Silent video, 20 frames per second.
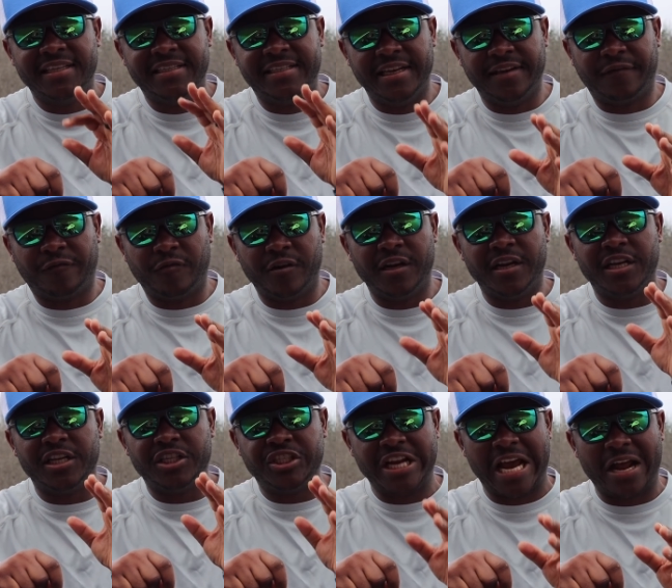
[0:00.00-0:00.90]

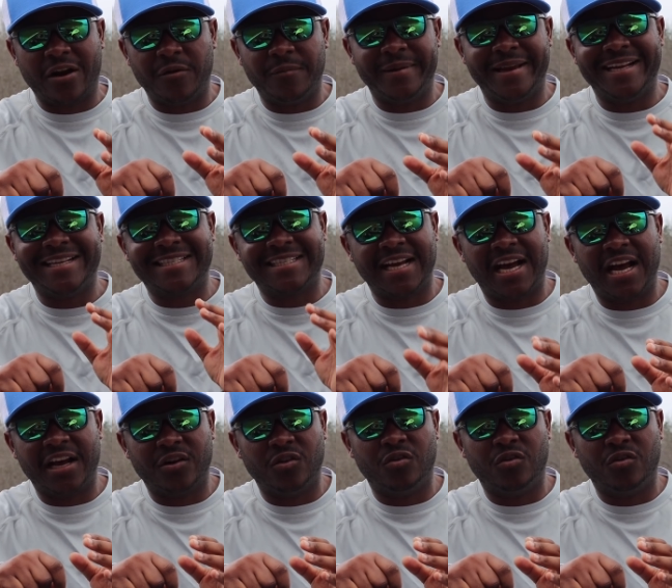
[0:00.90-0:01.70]
different chatterbaits tied